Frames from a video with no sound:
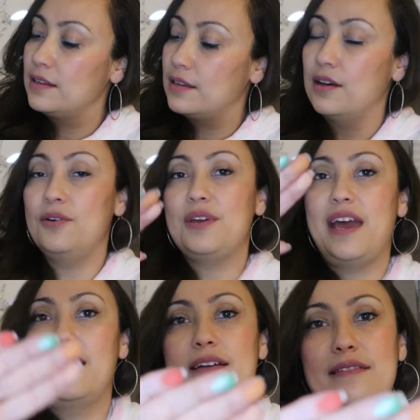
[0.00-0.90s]
Oh
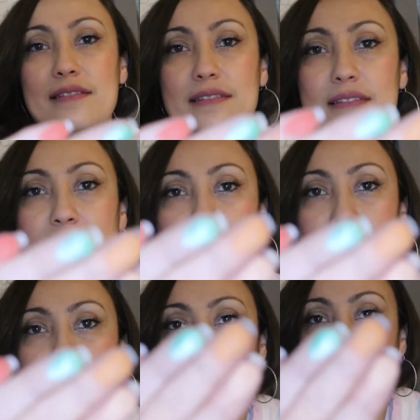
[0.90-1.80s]
yeah,
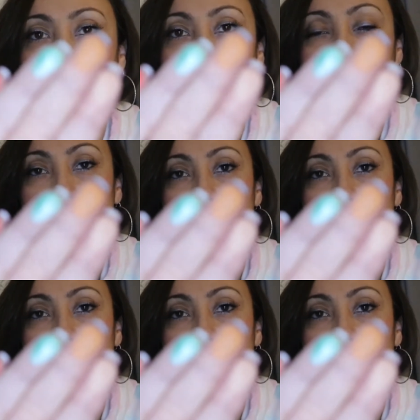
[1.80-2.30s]
they swatched